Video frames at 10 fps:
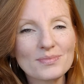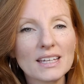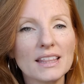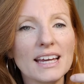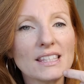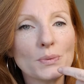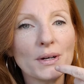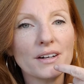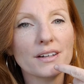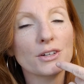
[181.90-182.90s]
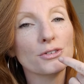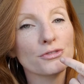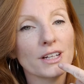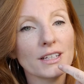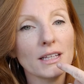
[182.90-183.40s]
That's where your
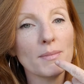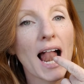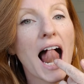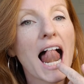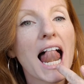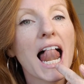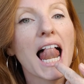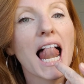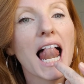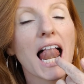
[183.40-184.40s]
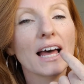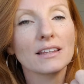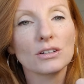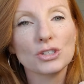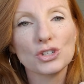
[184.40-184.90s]
frenulum, that
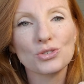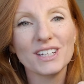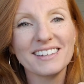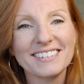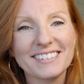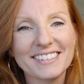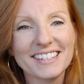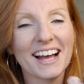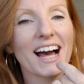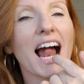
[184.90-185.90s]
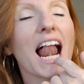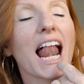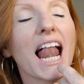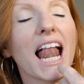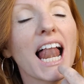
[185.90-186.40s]
little string under the tongue,
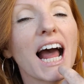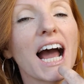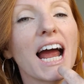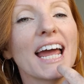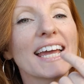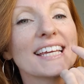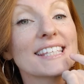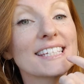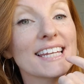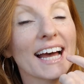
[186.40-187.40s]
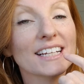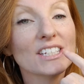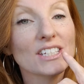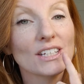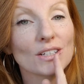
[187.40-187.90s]
is
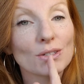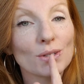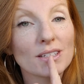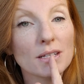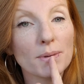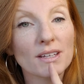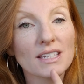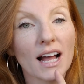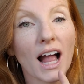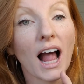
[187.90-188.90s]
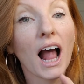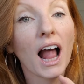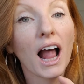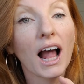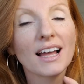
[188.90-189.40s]
attached to the tip of the tongue.
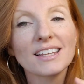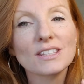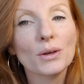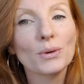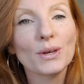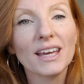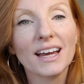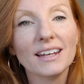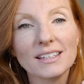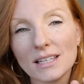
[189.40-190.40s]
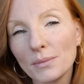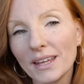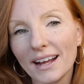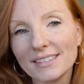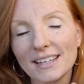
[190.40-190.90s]
So someone that
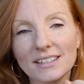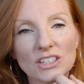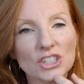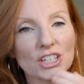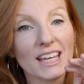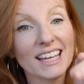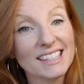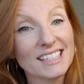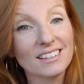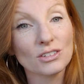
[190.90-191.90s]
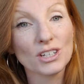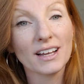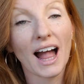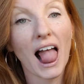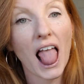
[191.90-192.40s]
has that condition can't stick their tongue out.